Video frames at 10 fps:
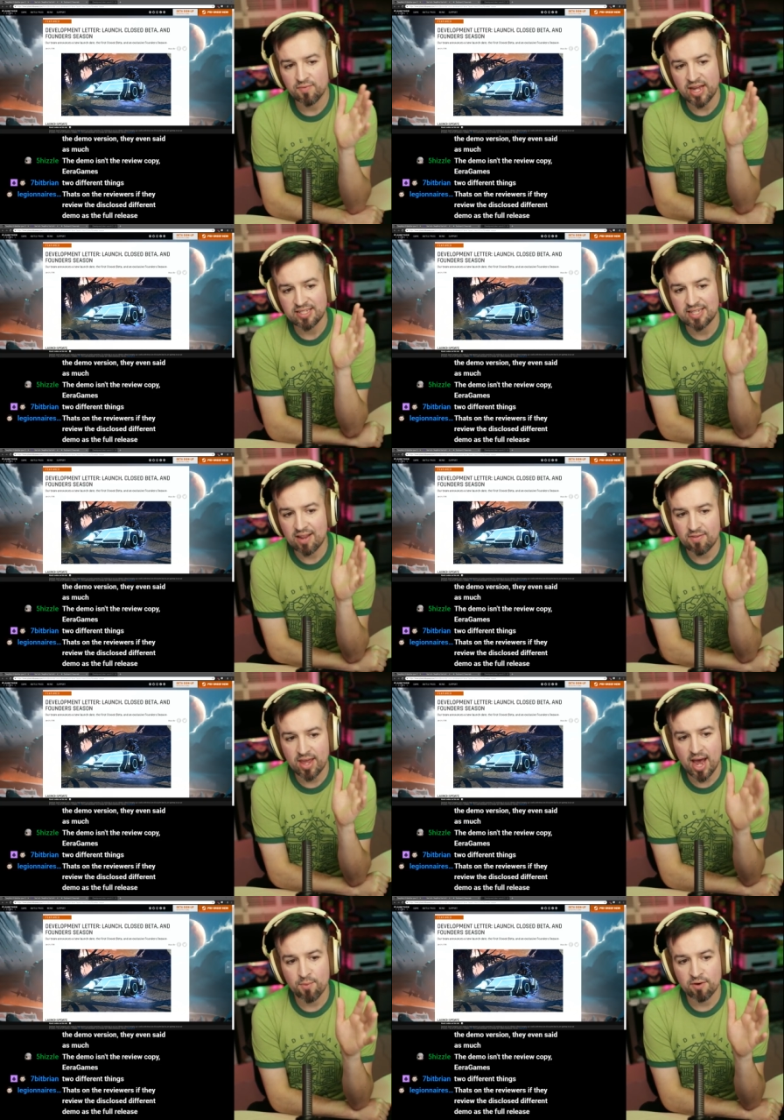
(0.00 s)
that state that
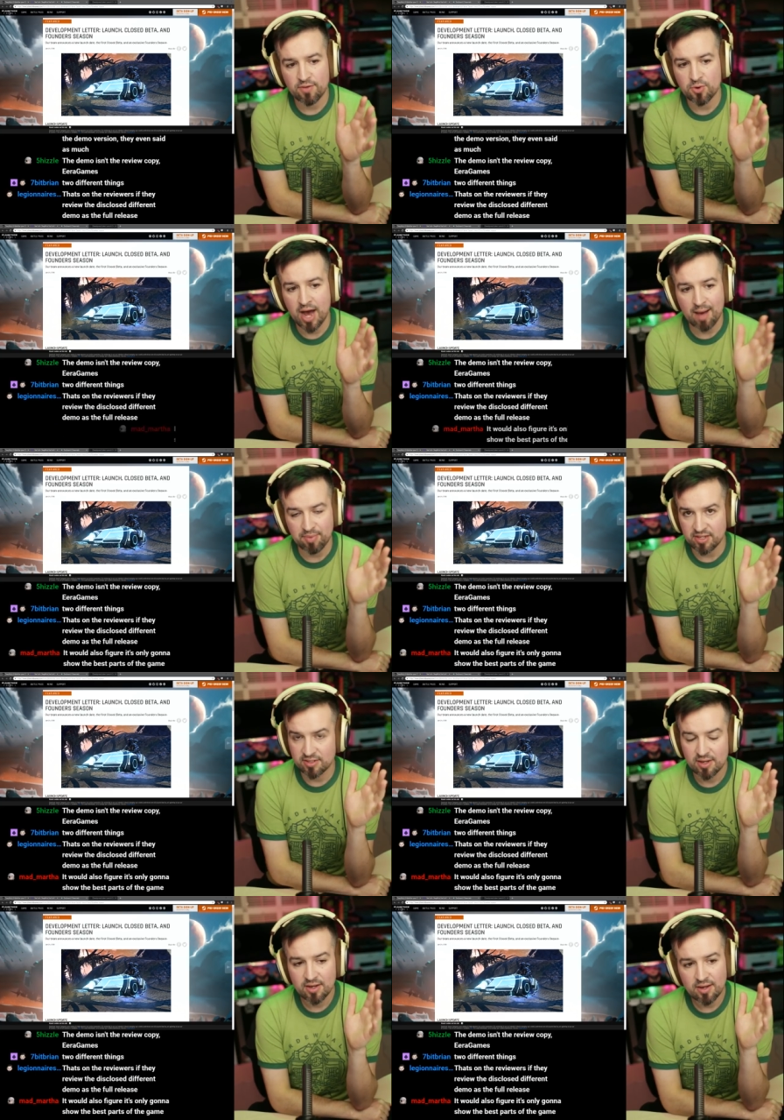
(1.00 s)
they got review
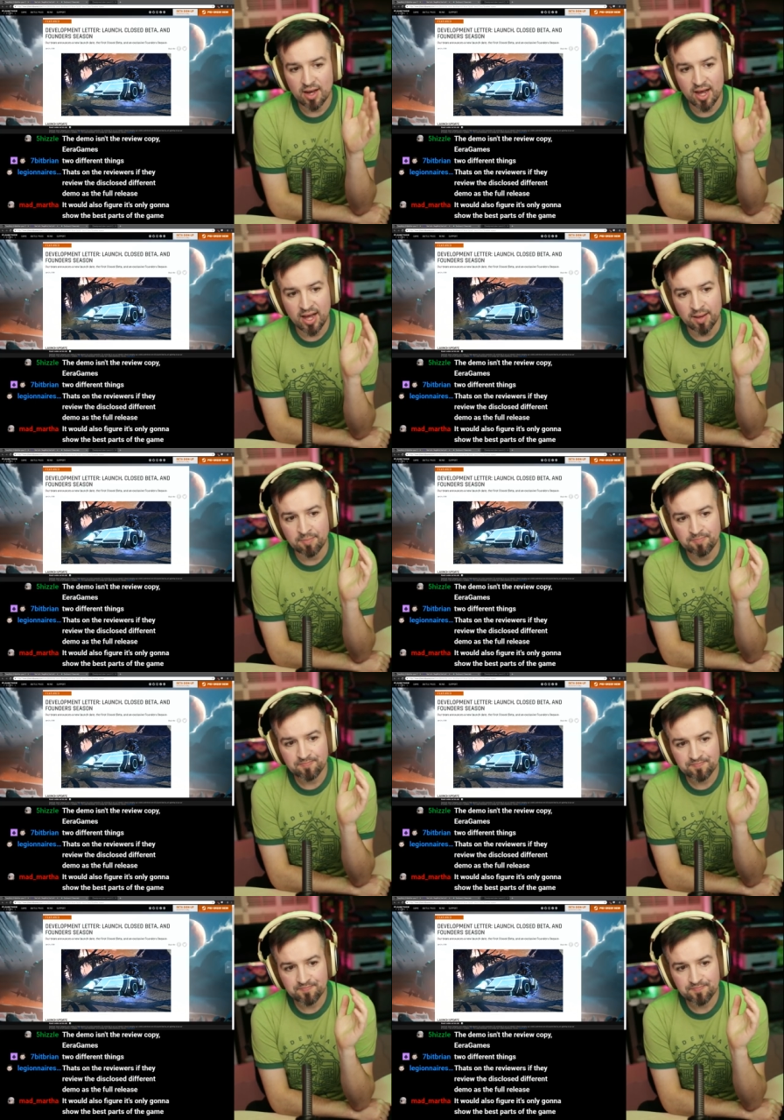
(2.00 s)
copies. I